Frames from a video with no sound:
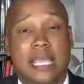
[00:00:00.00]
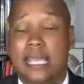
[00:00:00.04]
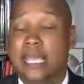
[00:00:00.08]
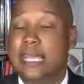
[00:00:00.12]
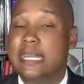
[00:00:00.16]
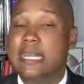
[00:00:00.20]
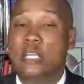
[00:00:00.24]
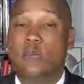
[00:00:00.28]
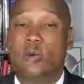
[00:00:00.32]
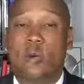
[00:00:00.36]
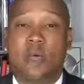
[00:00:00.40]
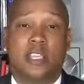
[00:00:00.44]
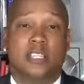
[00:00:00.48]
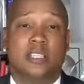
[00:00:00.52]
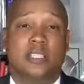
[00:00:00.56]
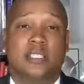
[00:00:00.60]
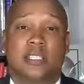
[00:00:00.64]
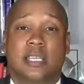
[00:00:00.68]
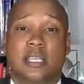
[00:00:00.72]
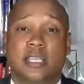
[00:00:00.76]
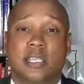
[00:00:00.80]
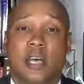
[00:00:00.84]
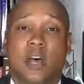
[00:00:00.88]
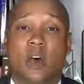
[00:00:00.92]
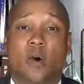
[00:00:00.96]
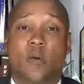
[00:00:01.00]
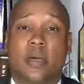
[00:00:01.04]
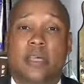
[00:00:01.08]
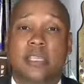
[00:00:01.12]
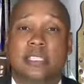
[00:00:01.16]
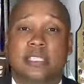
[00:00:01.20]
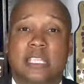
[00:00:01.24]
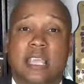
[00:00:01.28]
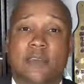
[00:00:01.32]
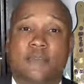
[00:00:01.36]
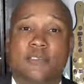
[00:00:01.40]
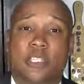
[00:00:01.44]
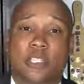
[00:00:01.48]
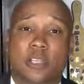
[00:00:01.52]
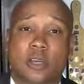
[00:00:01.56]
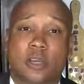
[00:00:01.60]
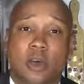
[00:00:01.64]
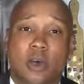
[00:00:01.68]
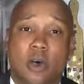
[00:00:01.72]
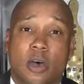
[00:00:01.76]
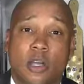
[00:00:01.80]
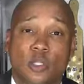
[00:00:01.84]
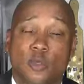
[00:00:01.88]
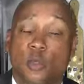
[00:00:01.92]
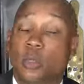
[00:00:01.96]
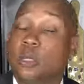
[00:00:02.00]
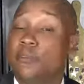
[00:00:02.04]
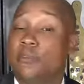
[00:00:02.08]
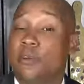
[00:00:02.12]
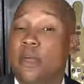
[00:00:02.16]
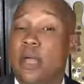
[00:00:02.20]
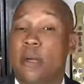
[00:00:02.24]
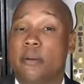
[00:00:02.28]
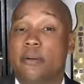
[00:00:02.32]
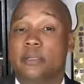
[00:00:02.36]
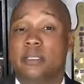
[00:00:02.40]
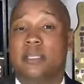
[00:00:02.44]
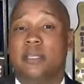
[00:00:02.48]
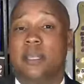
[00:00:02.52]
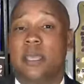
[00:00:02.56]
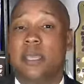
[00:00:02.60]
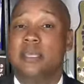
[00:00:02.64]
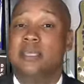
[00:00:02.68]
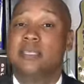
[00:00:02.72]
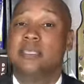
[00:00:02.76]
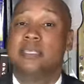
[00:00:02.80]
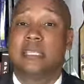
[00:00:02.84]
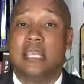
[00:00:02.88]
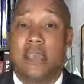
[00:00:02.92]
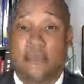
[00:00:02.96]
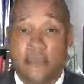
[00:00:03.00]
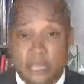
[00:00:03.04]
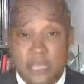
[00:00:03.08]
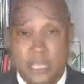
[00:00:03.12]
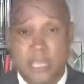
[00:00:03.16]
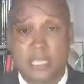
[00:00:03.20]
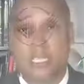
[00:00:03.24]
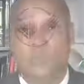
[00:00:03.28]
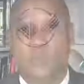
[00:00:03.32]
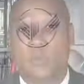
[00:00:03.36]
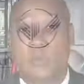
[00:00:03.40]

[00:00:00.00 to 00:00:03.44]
Any questions, as always, give us a call 24 hours a day, 7 days